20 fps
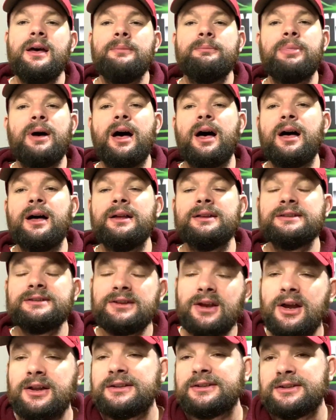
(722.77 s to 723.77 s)
But
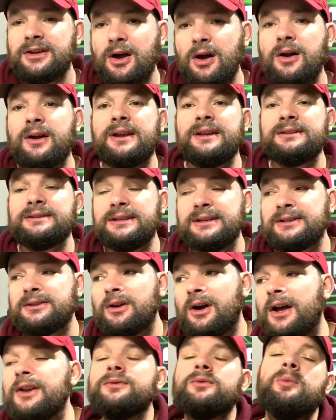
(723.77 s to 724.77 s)
certain targets, these
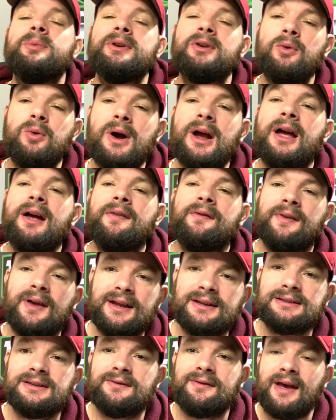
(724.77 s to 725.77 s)
guys will be quite
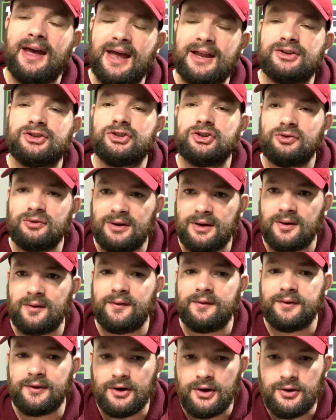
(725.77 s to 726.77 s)
effective at chewing
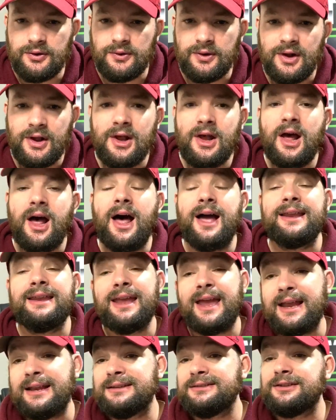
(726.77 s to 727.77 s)
through.
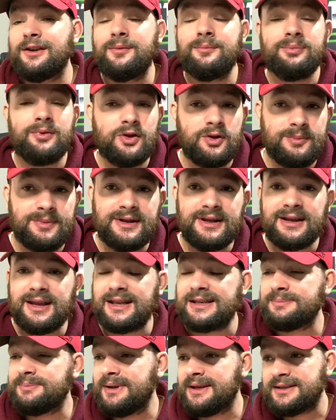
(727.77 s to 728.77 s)
Again, don't put them in
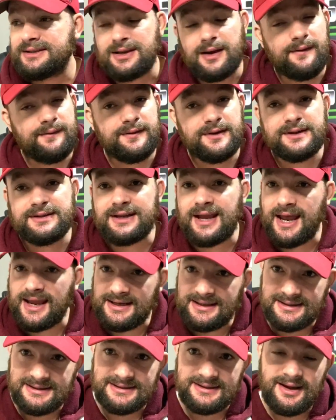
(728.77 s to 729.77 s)
against big toughness
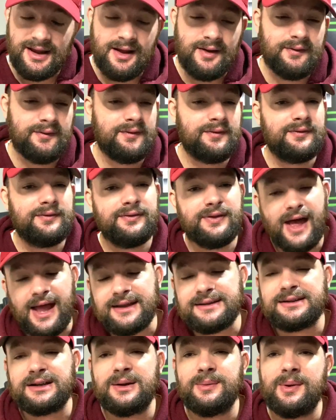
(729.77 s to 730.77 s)
8 stuff.
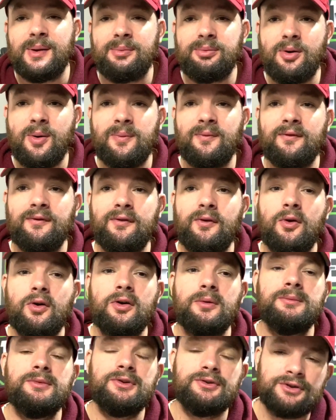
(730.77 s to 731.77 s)
That's going to be a problem for
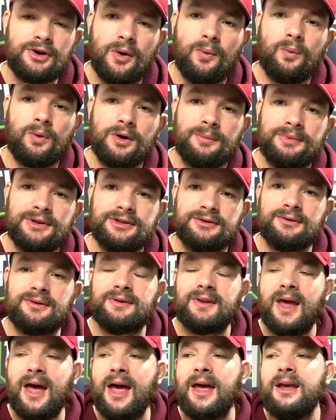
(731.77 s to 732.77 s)
them. You don't want to be doing
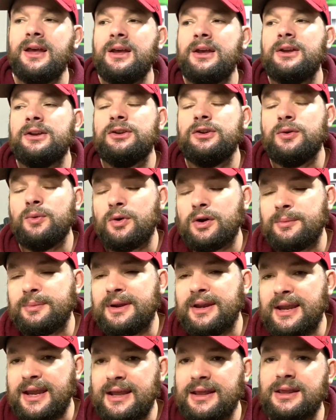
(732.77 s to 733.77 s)
that. You want to be
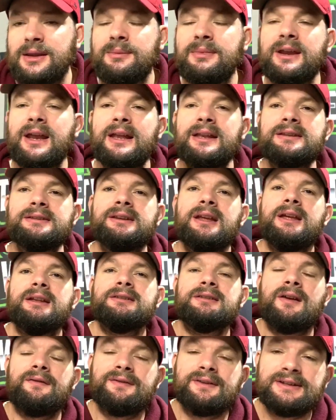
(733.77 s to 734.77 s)
hitting them against
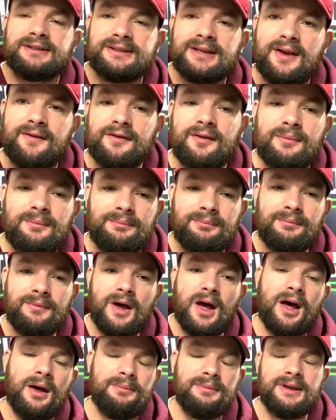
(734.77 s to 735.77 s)
toughness 7
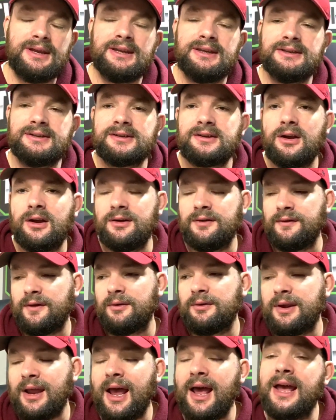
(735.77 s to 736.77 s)
is kind of
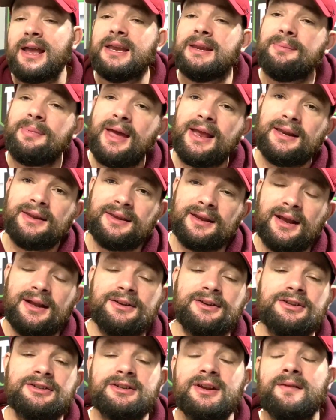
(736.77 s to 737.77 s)
okay. But anything
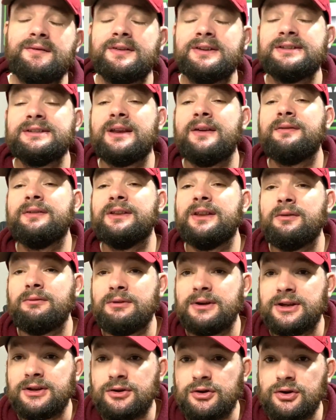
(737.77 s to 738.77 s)
under toughness 7, they're
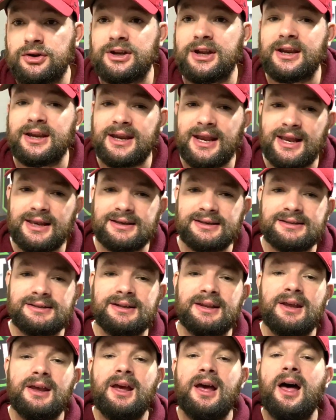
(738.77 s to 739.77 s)
really good against.
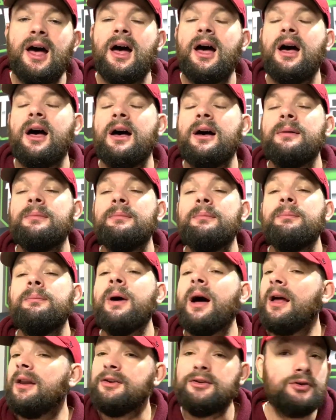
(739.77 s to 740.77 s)

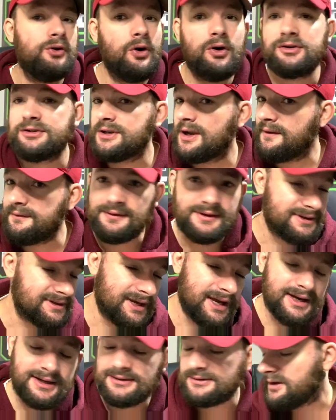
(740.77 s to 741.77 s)
But not toughness
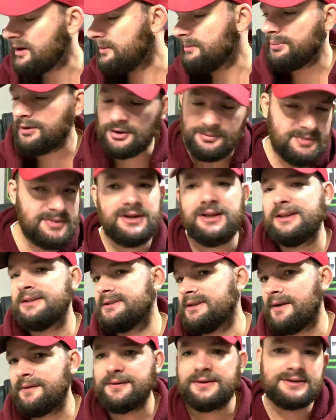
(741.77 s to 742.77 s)
8. Don't put them against
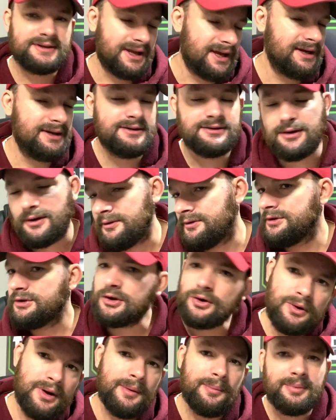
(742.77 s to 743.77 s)
toughness 8. Don't
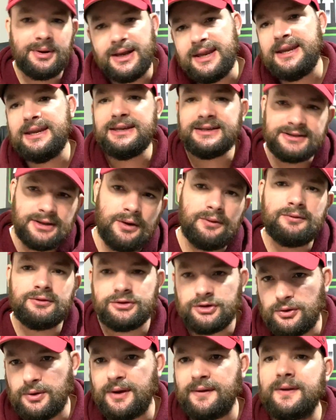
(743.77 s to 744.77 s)
do it. Please don't
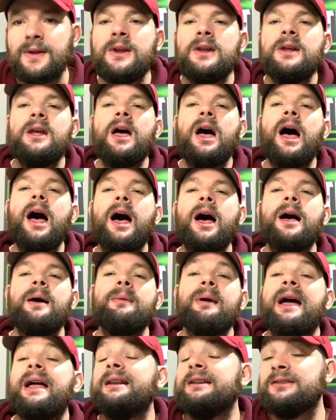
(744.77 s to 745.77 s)
do it.
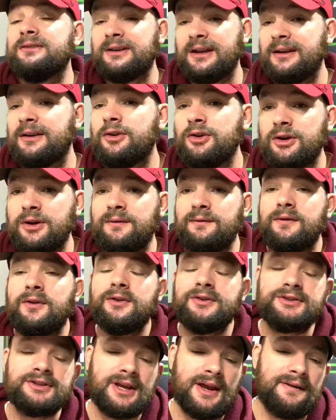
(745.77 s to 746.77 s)
And good
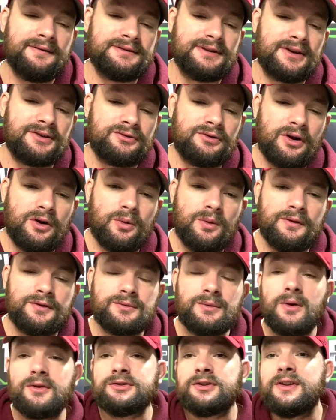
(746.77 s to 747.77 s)
invuln saves they struggle with as
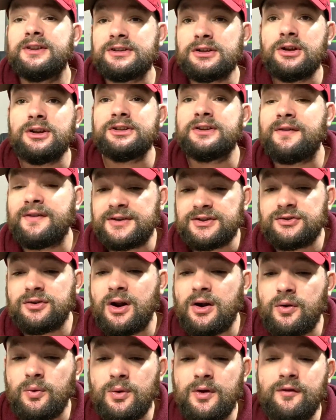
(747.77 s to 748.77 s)
well. So there's a lot of stuff they
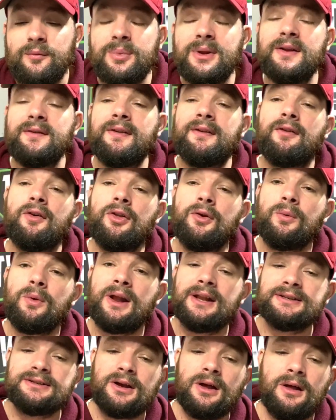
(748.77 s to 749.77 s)
struggle with, but if they've got the
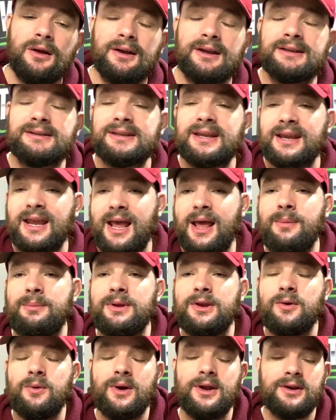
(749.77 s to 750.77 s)
right targets, they can be
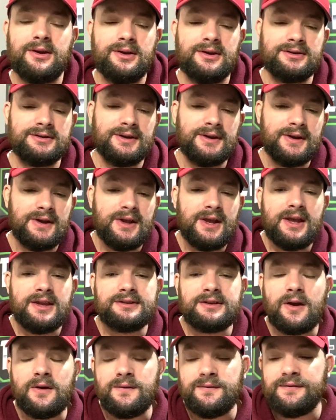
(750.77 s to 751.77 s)
quite good.
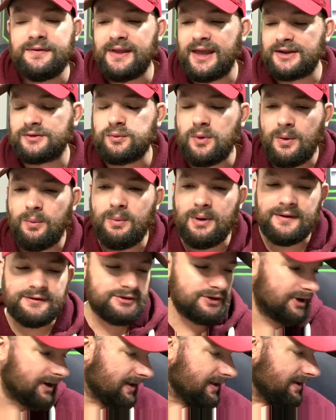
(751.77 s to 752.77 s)
So that's one way of
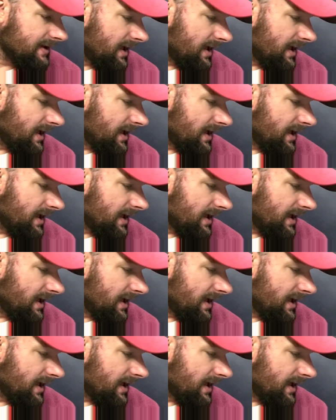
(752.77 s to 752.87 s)
doing it.